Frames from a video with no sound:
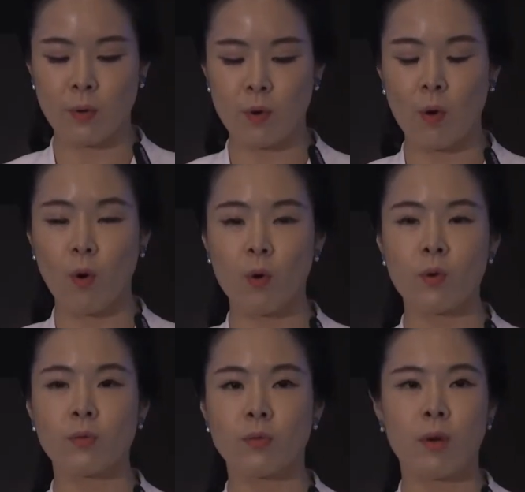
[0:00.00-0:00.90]
for
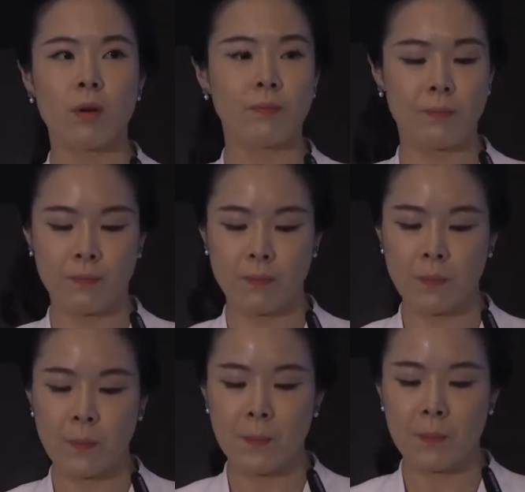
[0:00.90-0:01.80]
all drug
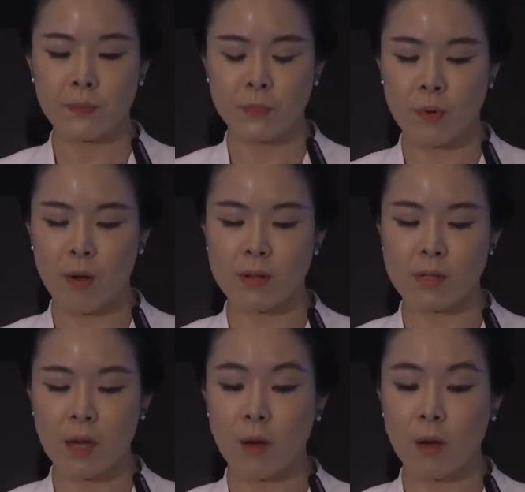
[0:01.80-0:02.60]
products